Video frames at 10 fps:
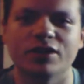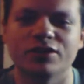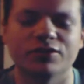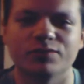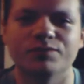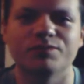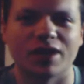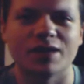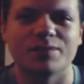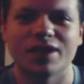You'll
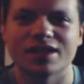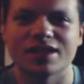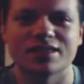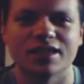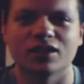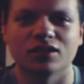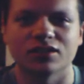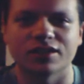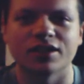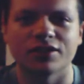bypass the thing
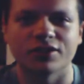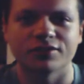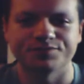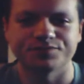altogether.